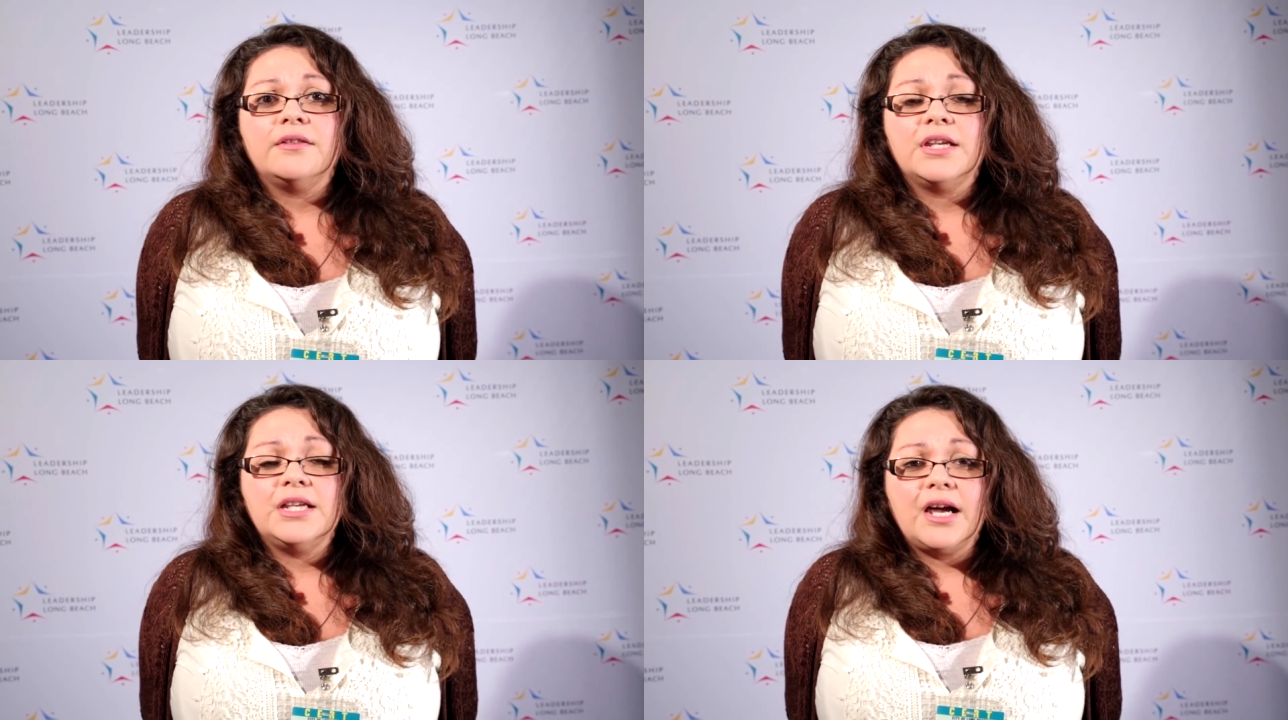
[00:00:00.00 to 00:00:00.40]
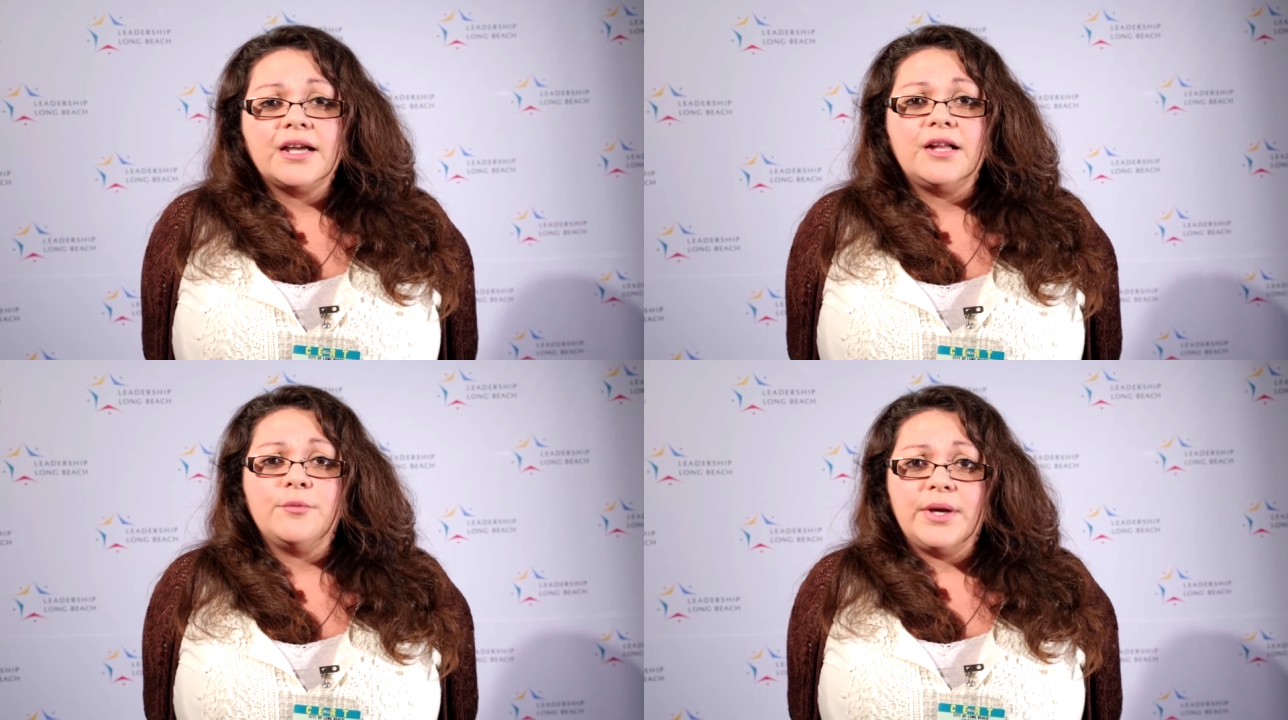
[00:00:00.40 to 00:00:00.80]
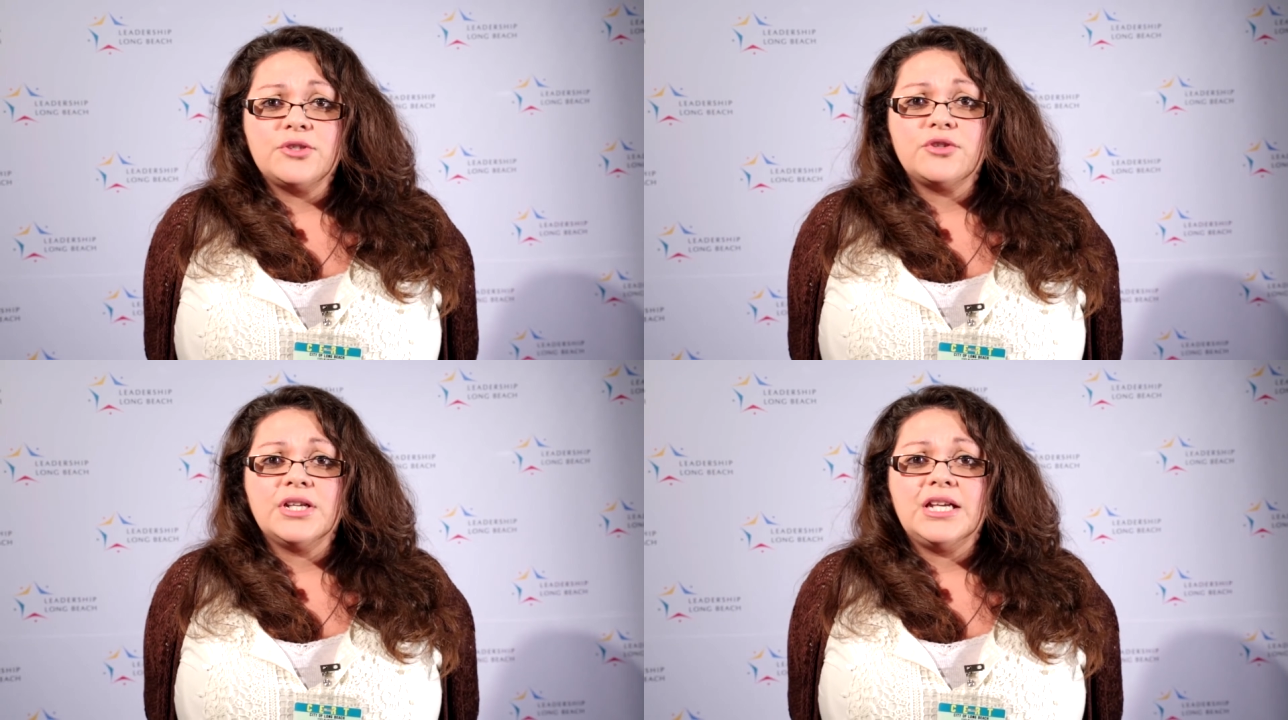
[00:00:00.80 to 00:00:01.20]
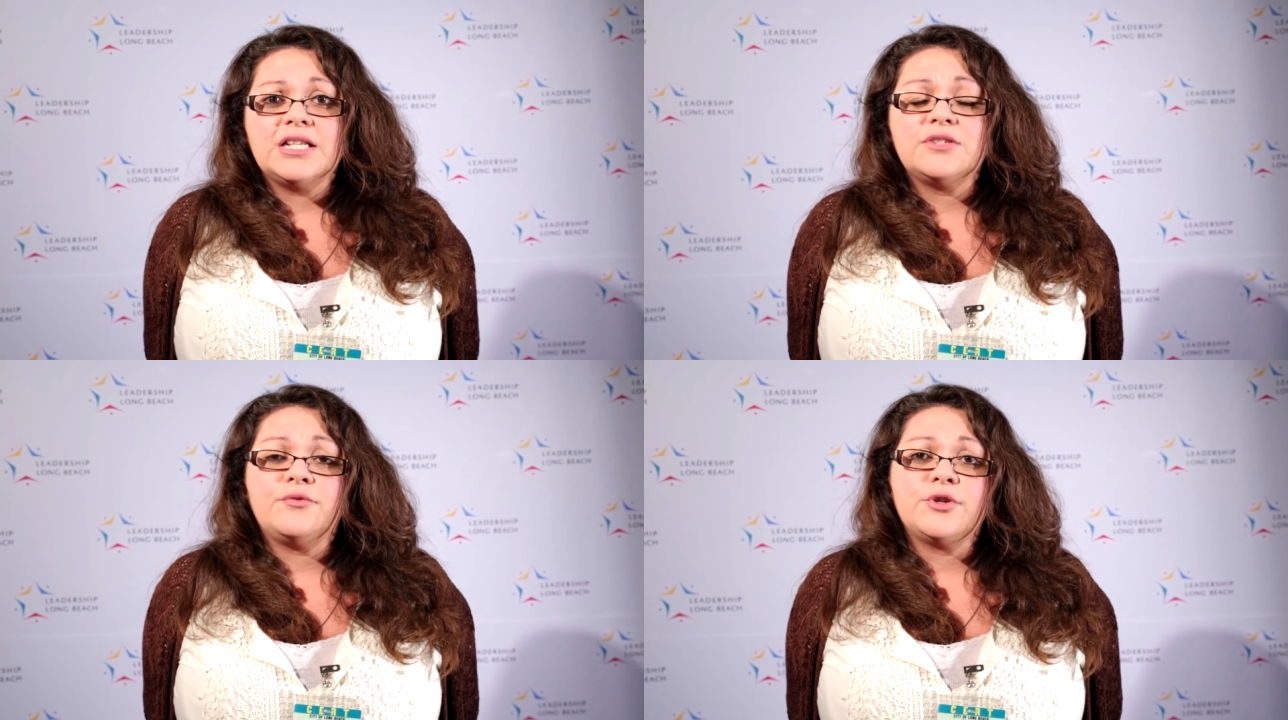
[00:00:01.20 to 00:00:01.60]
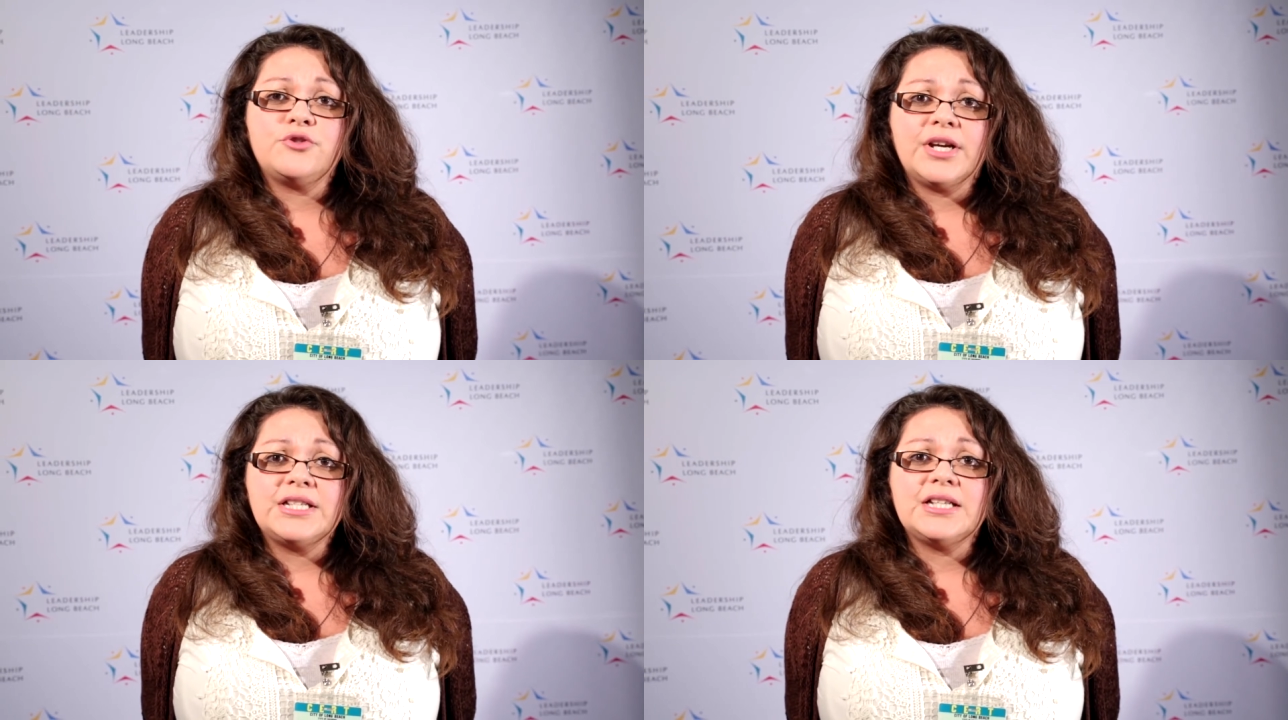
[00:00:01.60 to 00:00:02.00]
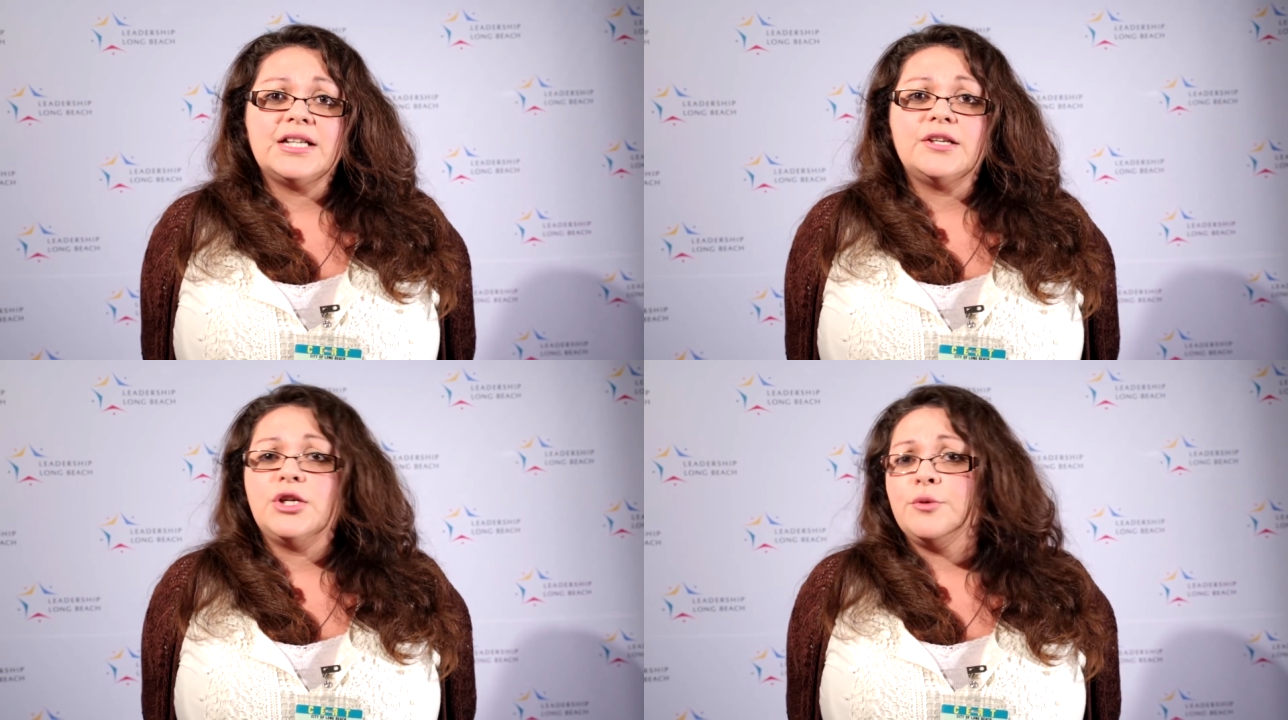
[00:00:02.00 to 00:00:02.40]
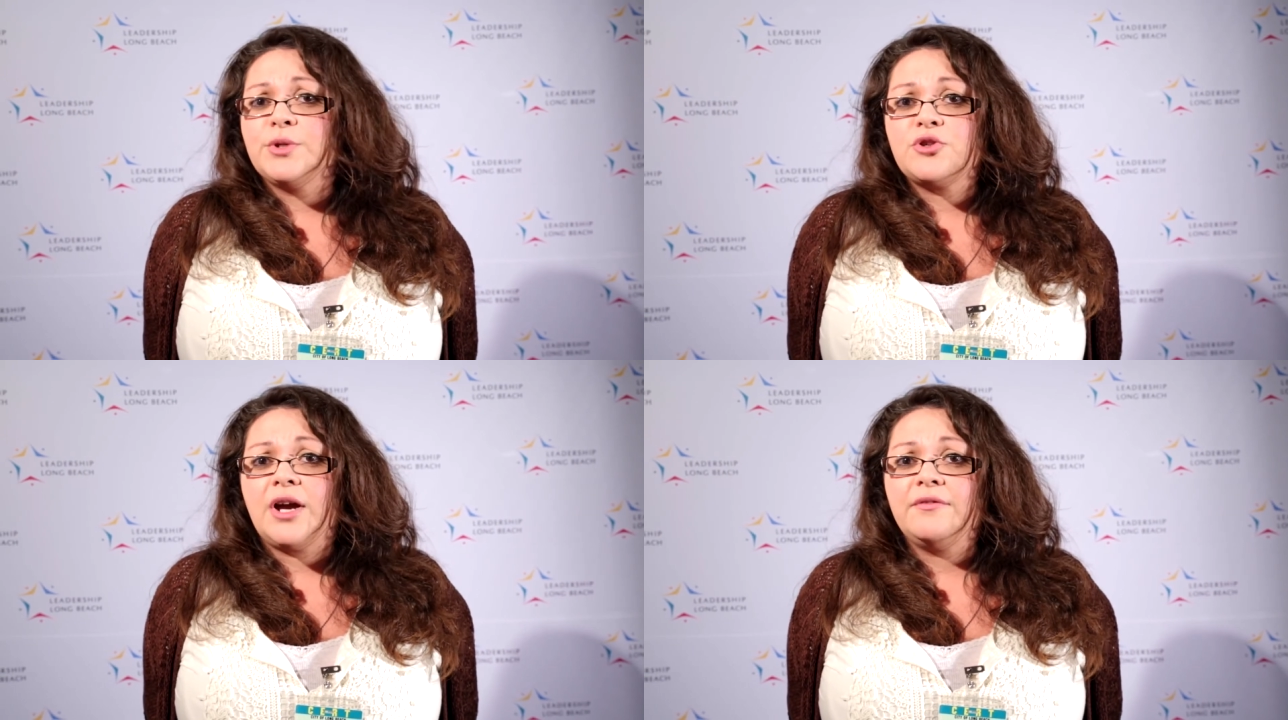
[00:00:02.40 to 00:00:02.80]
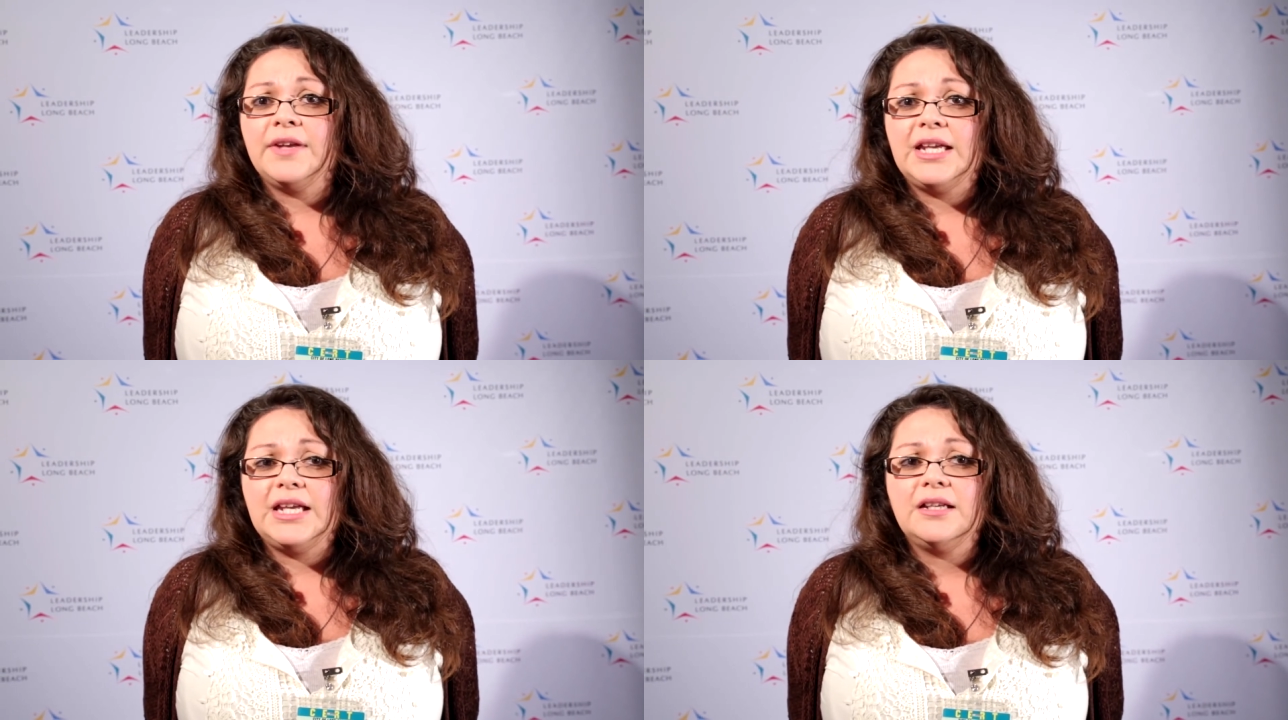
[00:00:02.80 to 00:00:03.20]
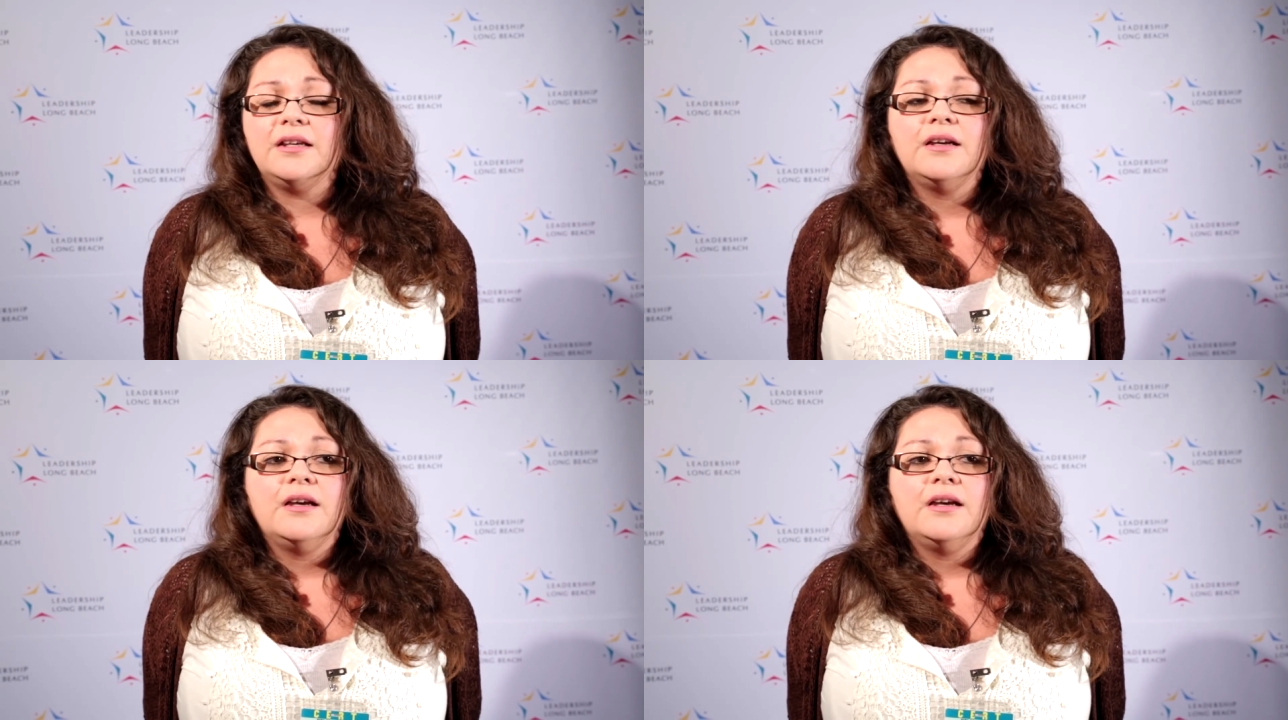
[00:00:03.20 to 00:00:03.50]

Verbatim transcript: the young elementary kids for drug dealing, human trafficking.